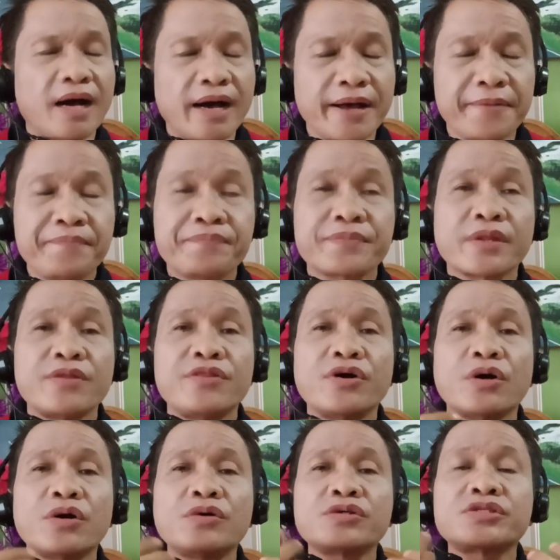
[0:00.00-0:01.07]
Ah,
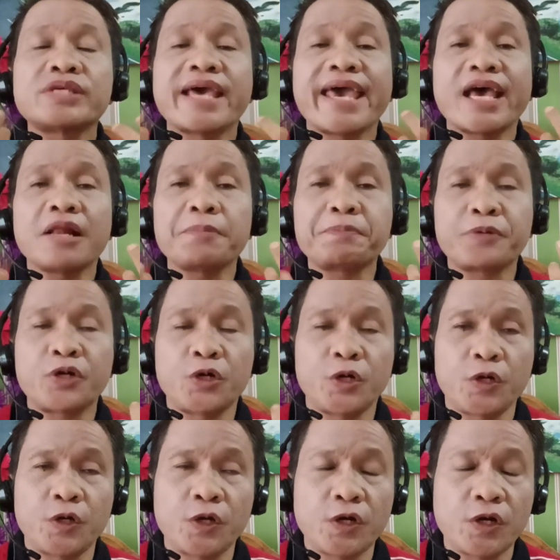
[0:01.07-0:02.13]
those help
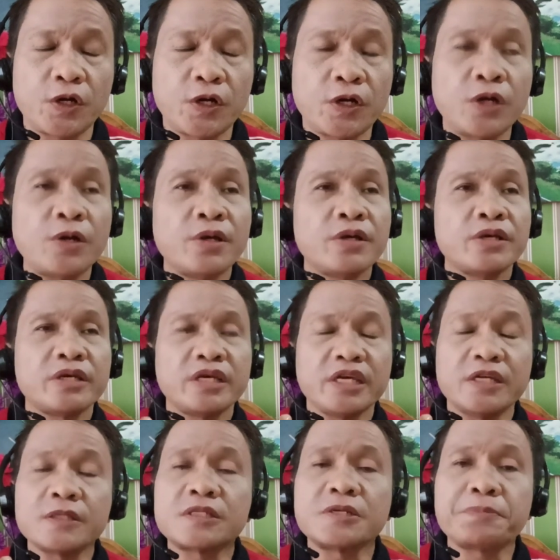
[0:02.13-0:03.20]
her
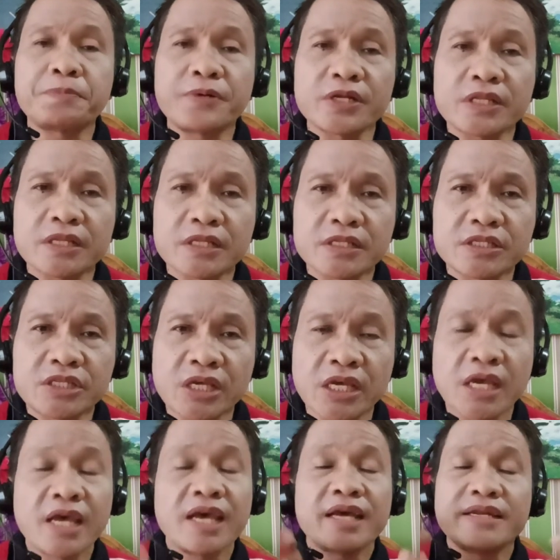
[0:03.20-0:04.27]
interpret
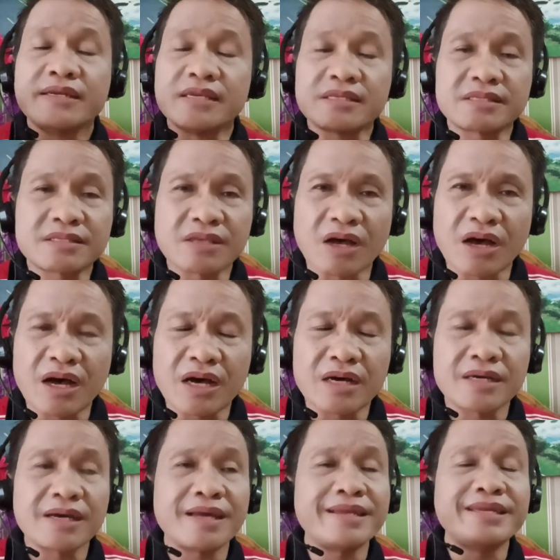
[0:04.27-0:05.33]
the
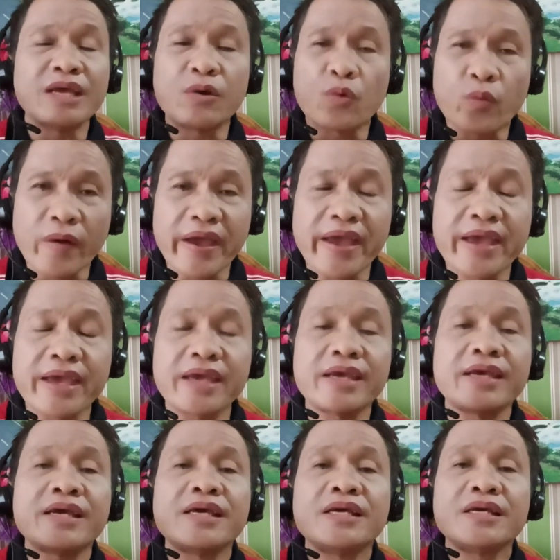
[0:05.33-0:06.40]
song the
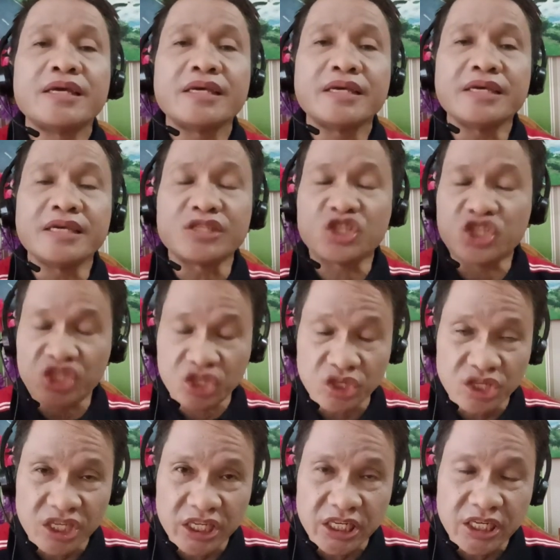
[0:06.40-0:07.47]
way it
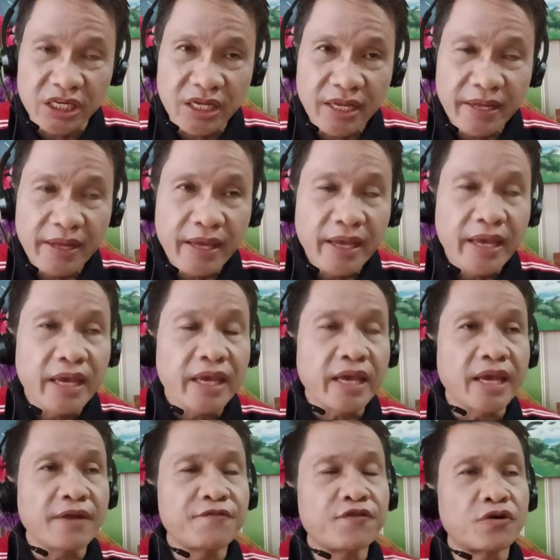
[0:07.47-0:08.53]
should.
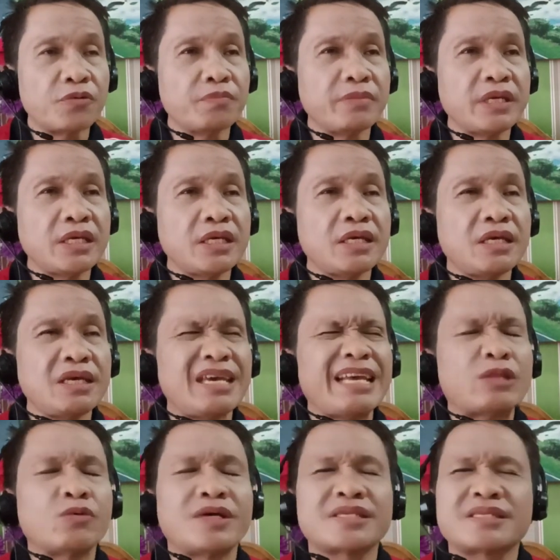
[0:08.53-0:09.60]
And for
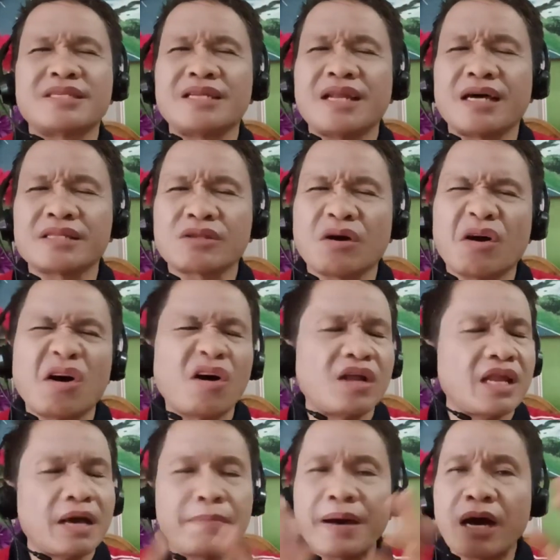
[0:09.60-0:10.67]
me, it was not
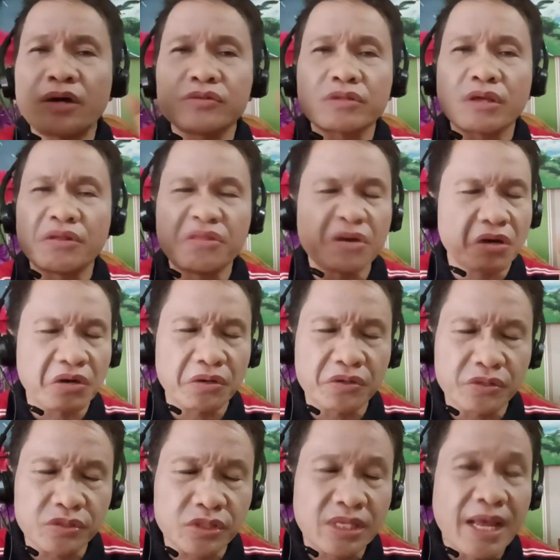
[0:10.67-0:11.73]
all about
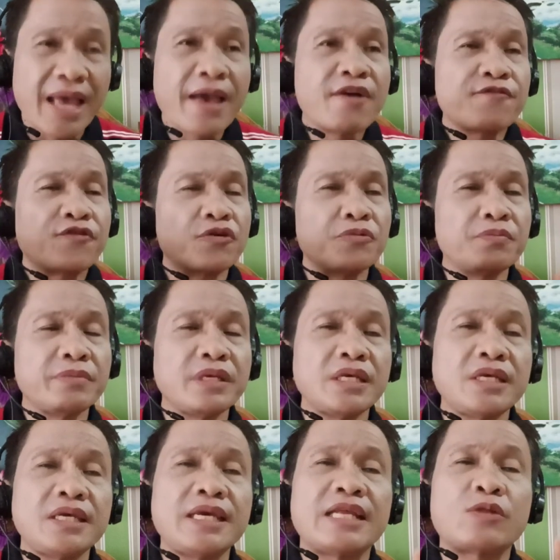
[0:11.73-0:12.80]
those. For
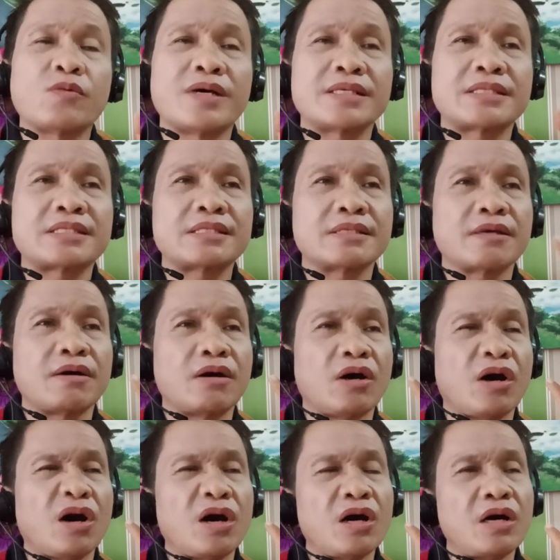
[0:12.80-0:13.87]
me, it was
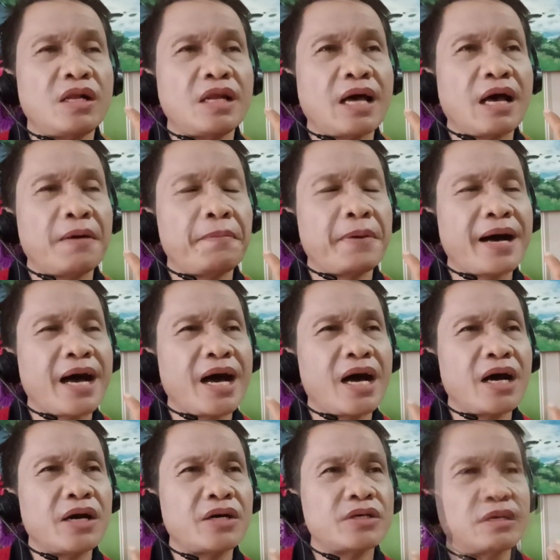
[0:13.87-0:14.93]
all
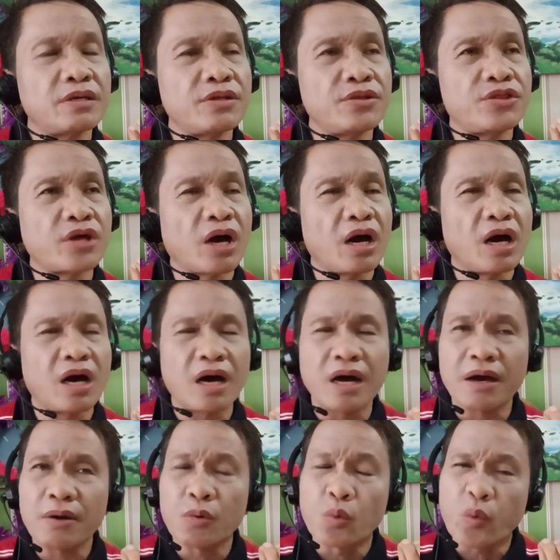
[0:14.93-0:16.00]
about
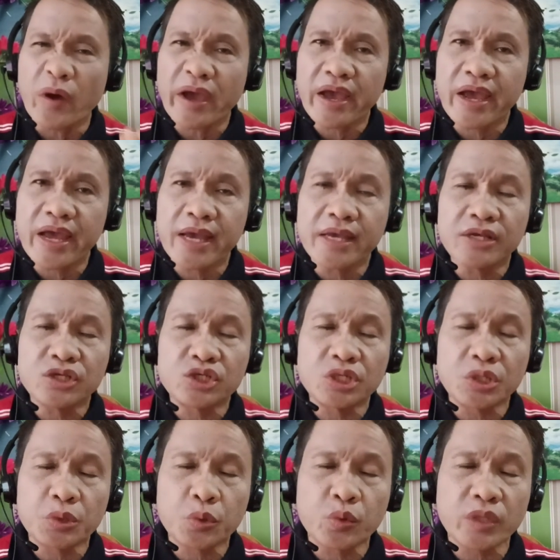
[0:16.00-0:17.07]
the way
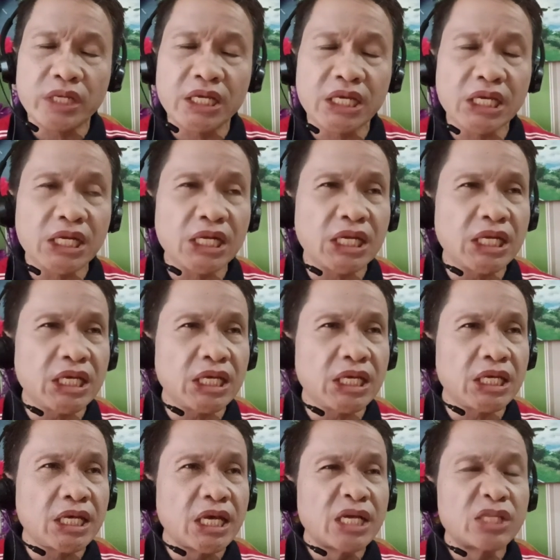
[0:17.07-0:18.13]
she
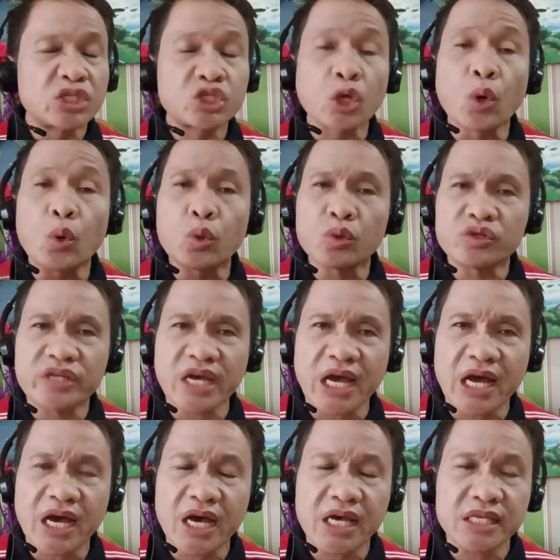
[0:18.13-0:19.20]
really told
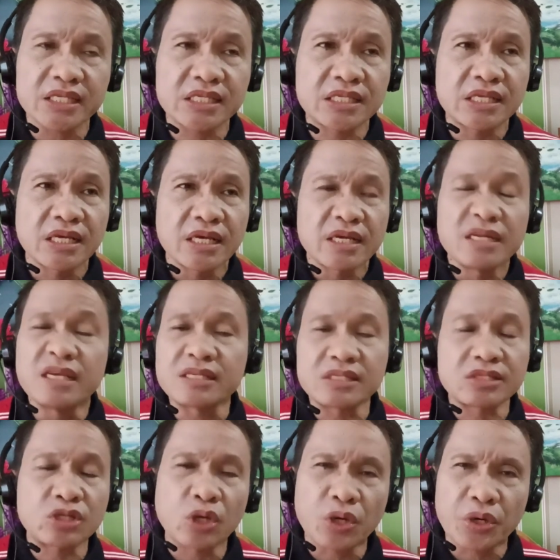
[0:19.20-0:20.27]
us the
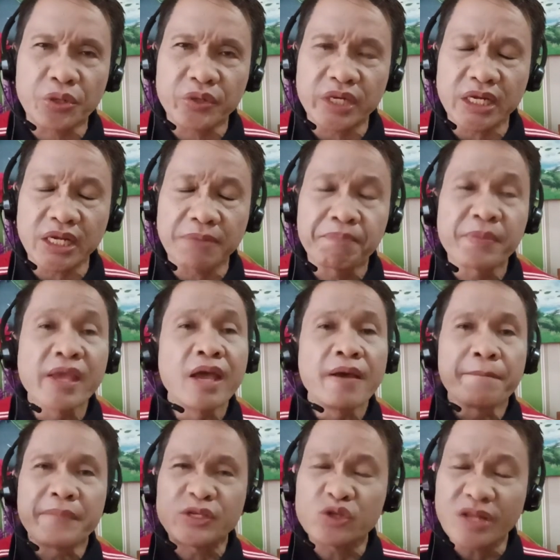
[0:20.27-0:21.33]
story.
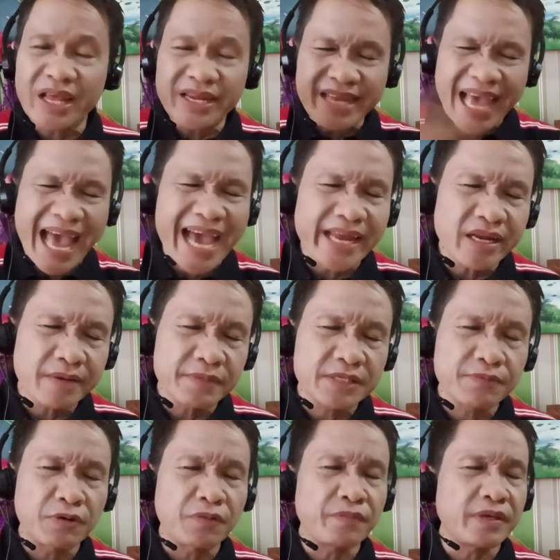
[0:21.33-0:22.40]
Miss Yolanda
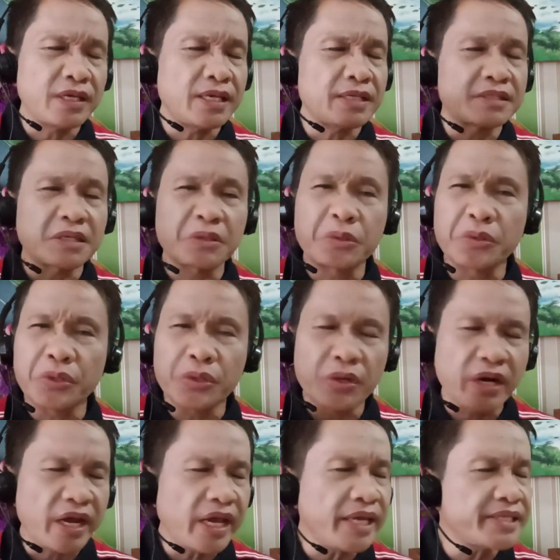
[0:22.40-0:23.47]
Adams, for me, is a
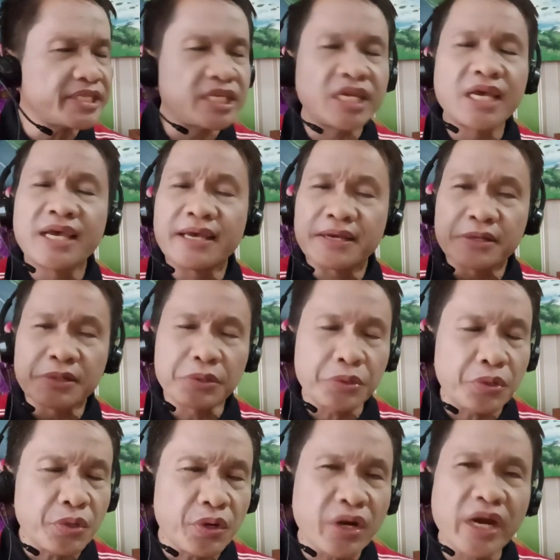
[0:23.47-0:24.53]
great,
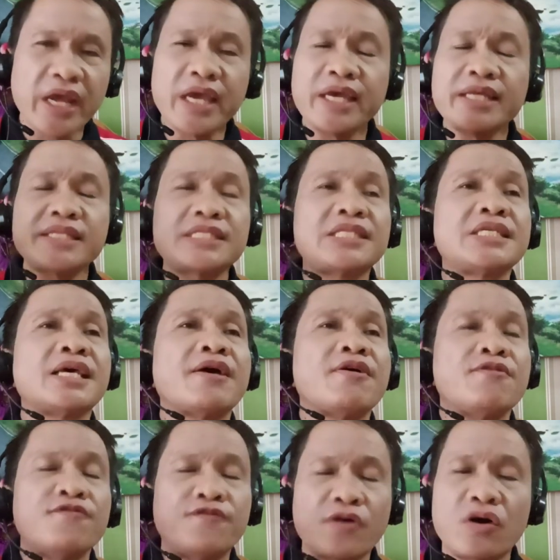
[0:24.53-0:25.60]
great
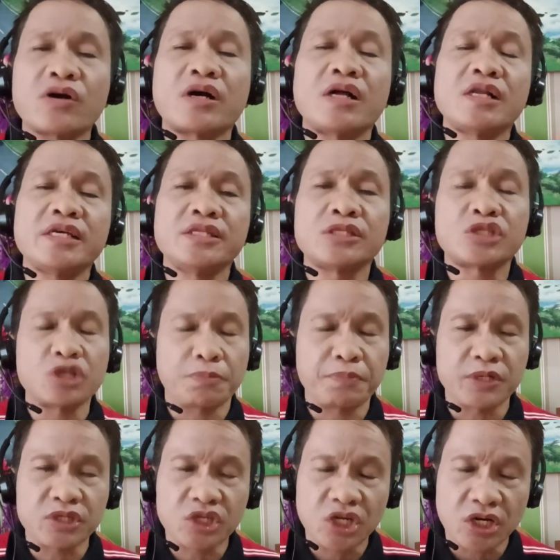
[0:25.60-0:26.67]
vocal
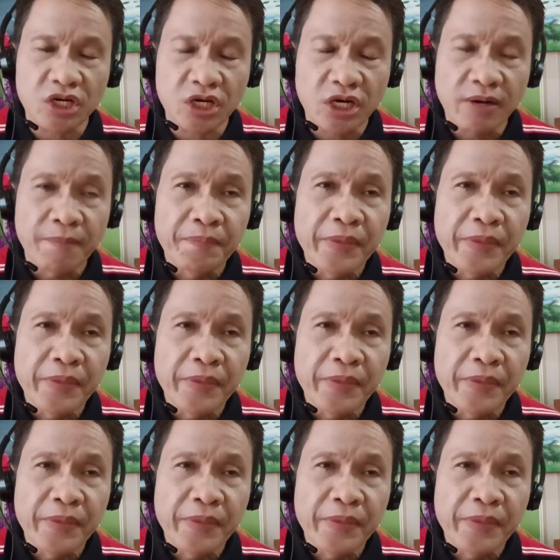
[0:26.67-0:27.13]
interpreter.